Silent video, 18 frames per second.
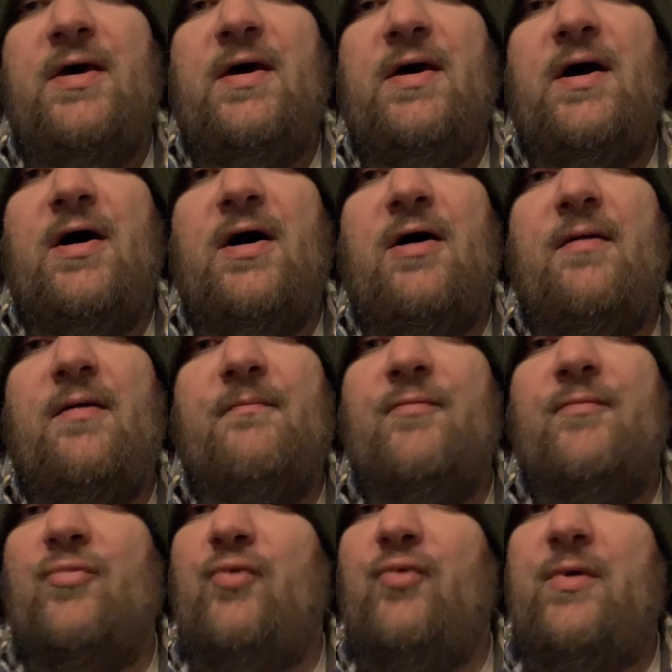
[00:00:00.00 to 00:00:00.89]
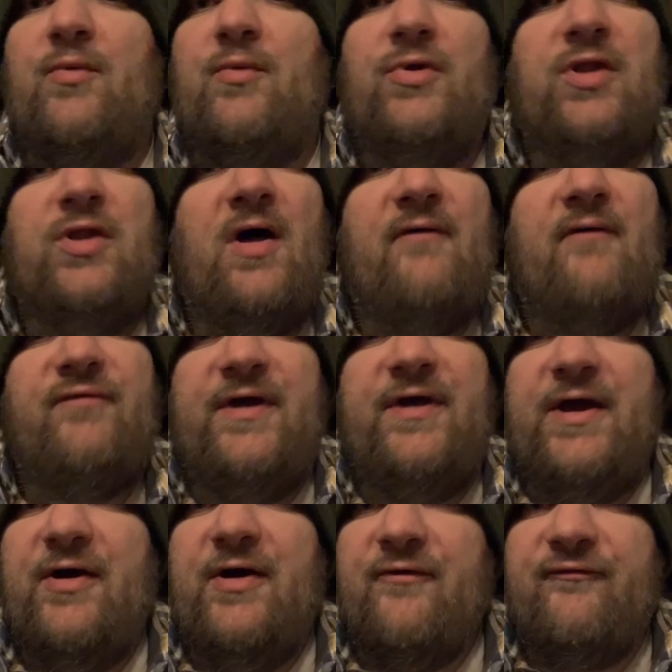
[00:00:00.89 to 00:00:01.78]
Um, we would love to
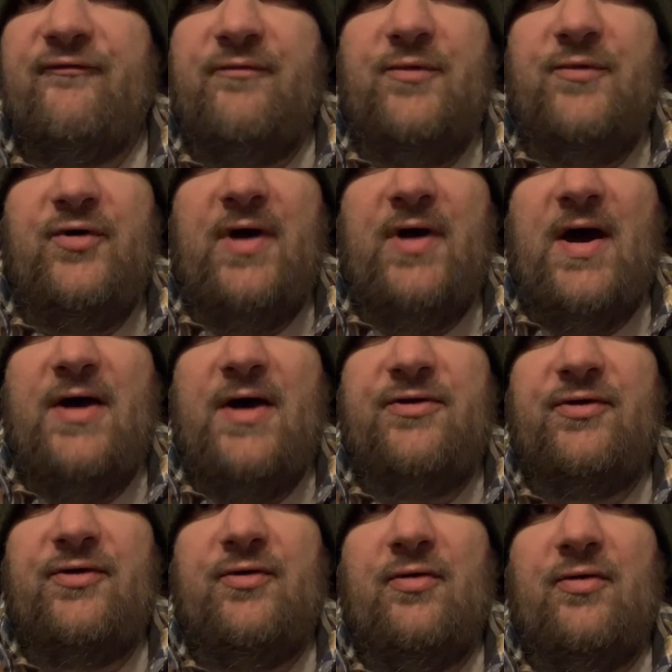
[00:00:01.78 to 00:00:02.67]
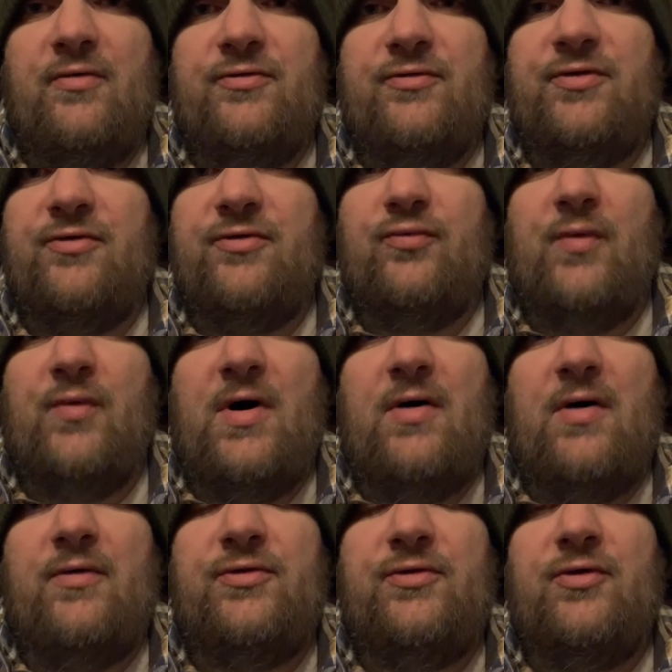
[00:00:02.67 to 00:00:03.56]
hear from you guys and girls as
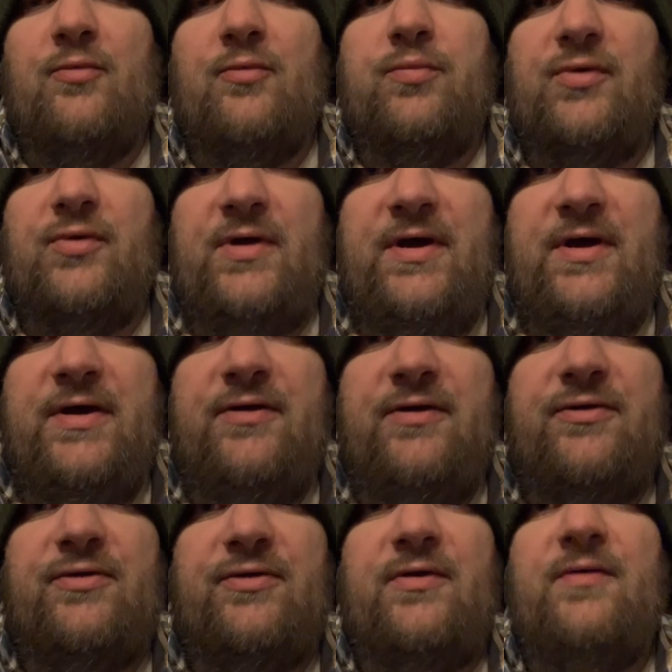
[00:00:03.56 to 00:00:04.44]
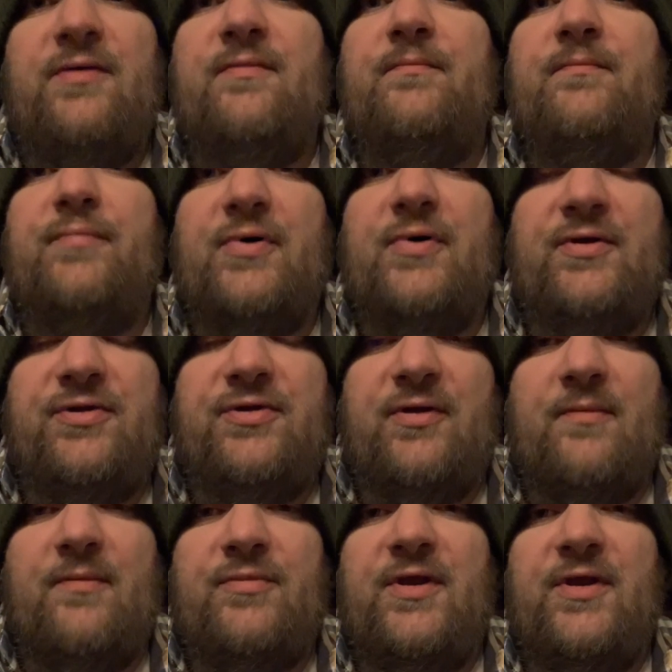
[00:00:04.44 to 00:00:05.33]
well, so please put
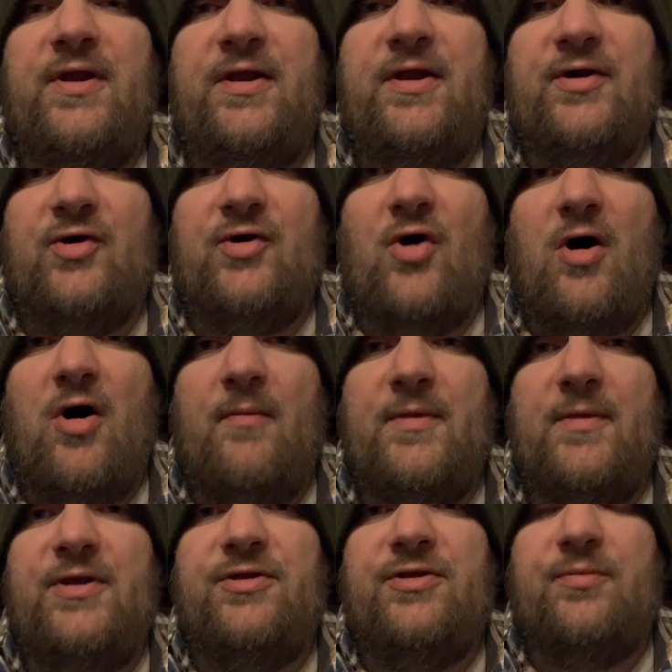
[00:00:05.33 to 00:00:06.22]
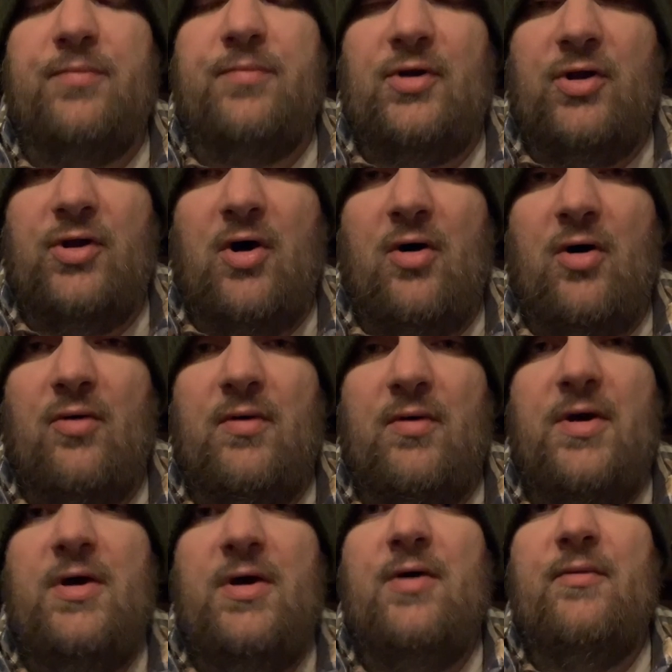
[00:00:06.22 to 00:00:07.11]
something in the comments below.
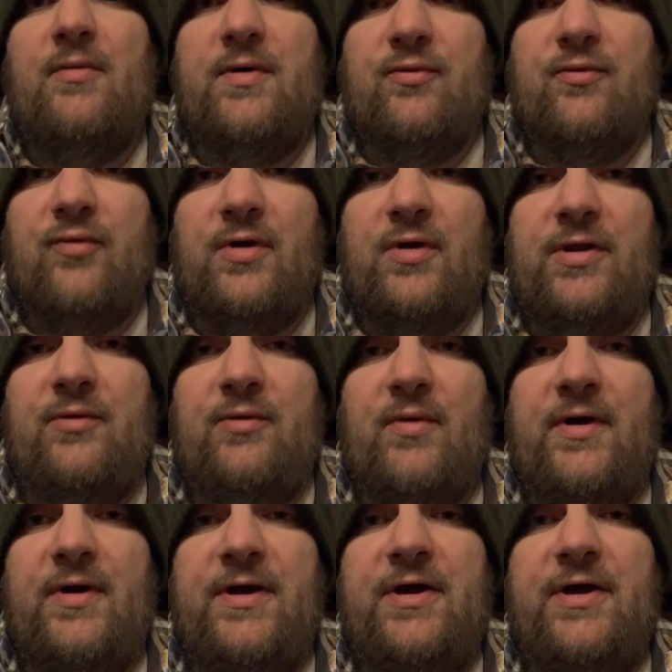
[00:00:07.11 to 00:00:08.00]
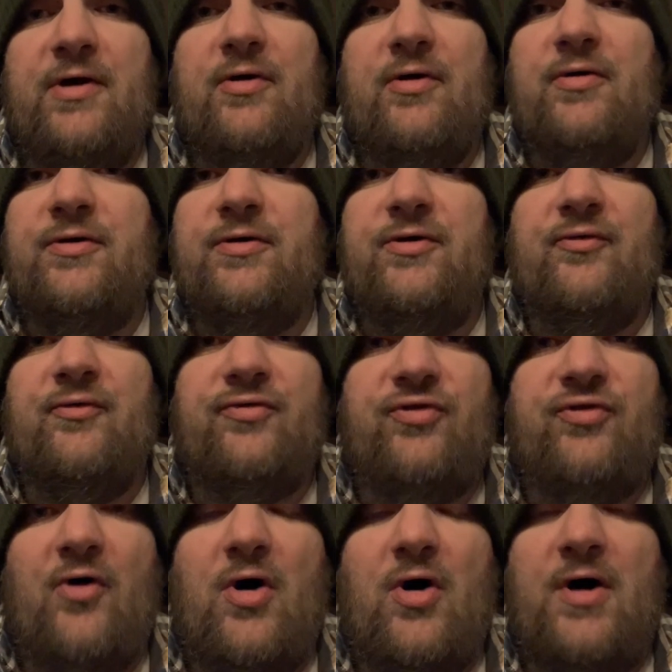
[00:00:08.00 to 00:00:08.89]
We really want to hear your
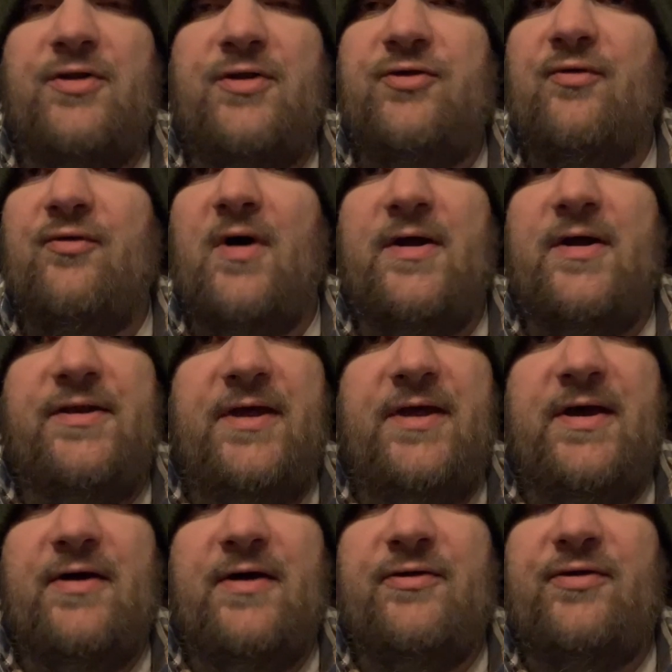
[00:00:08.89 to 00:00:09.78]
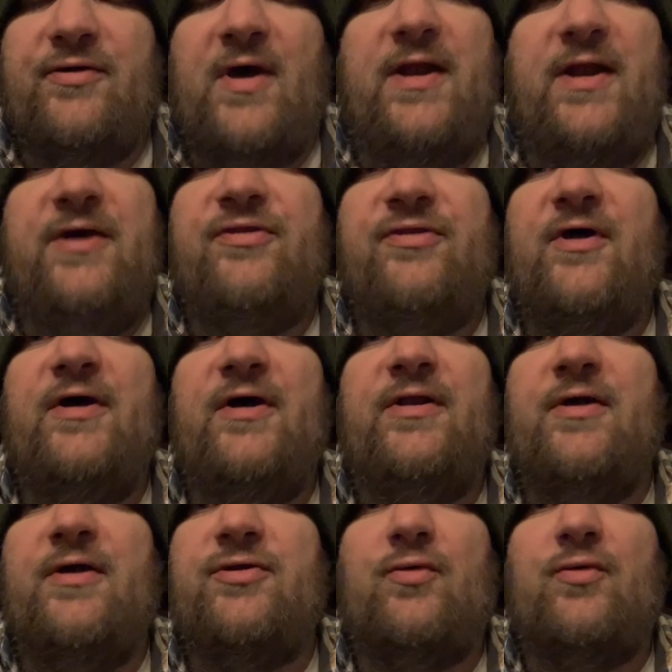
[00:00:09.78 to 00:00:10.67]
thoughts, your ideas,
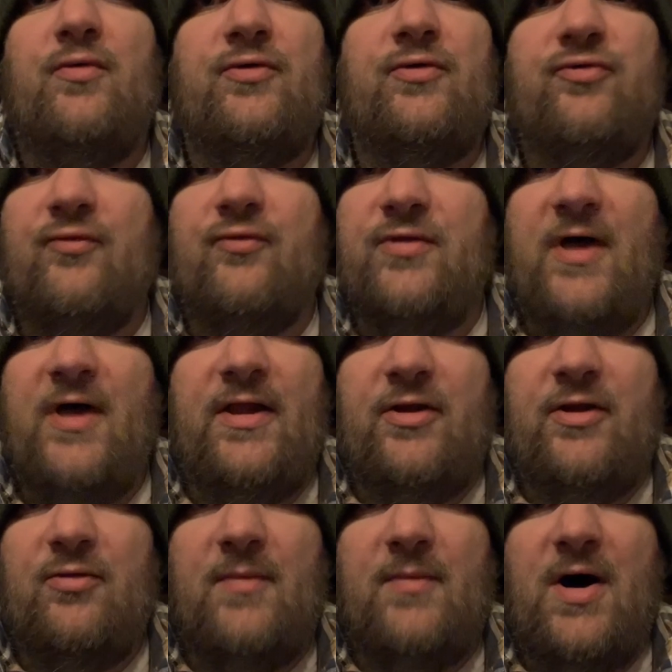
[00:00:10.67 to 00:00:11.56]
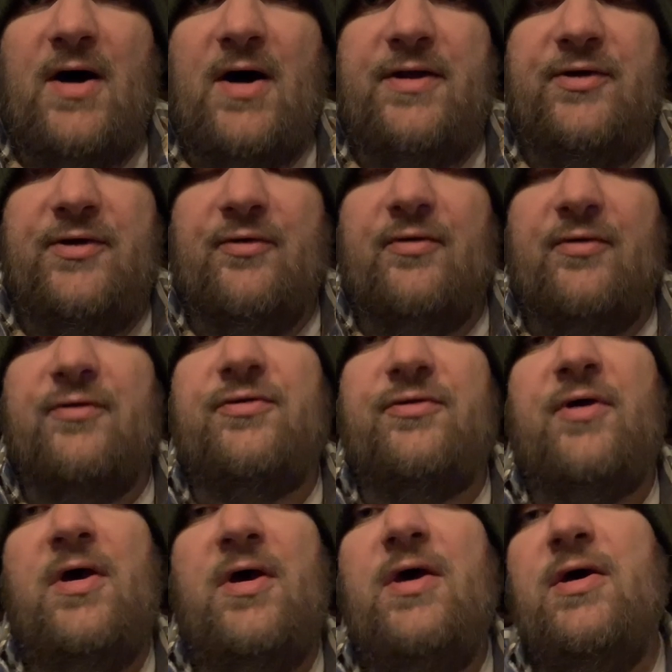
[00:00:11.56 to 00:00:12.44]
anything that's going through that little mind of
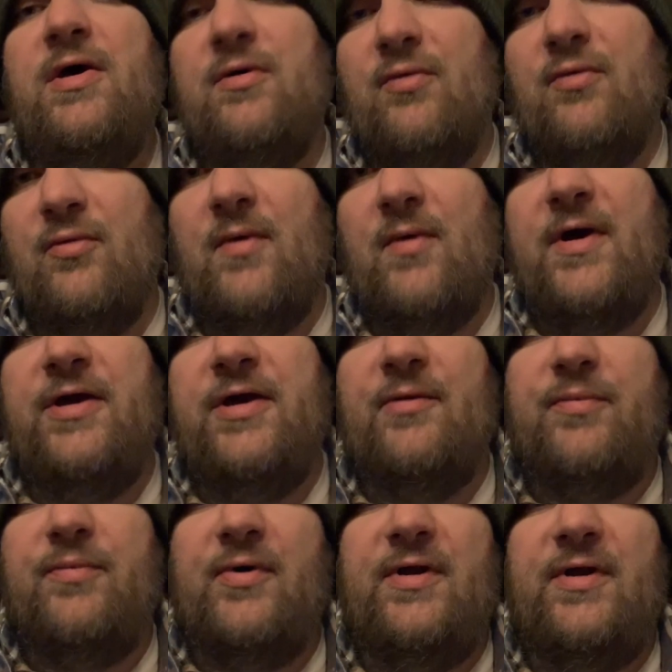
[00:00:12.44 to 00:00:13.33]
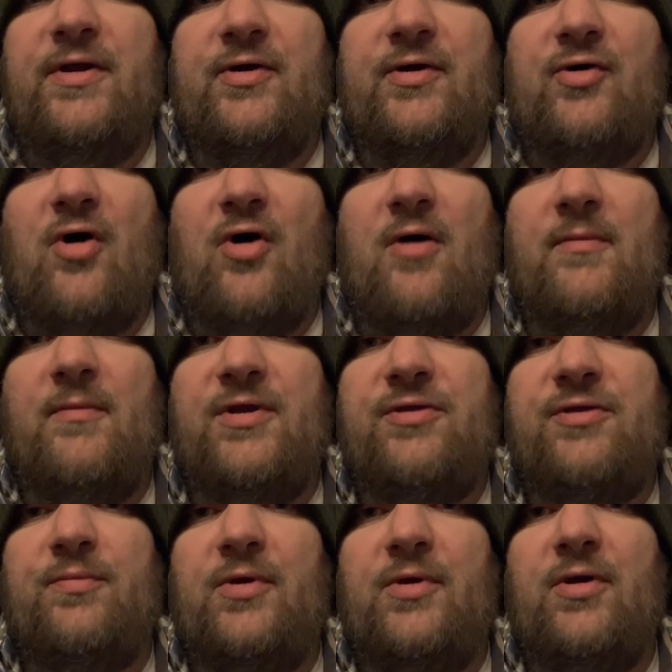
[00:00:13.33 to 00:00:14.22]
yours, we want you to put in the
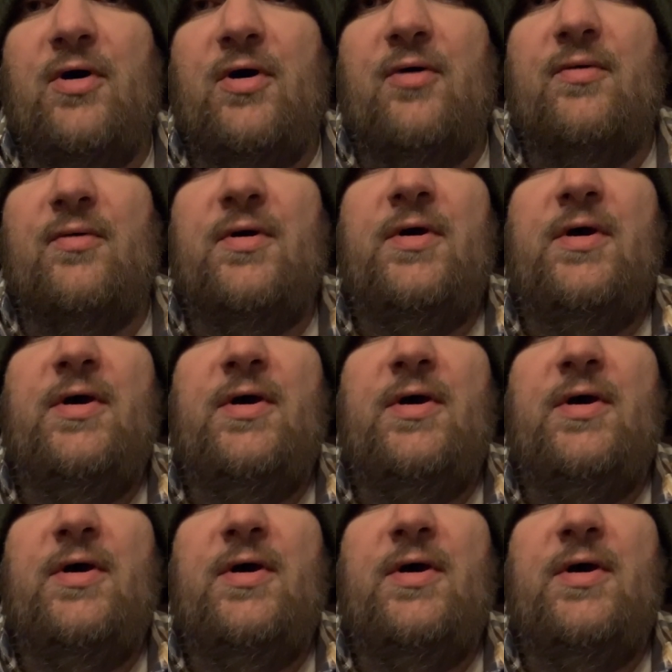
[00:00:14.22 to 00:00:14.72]
comments below.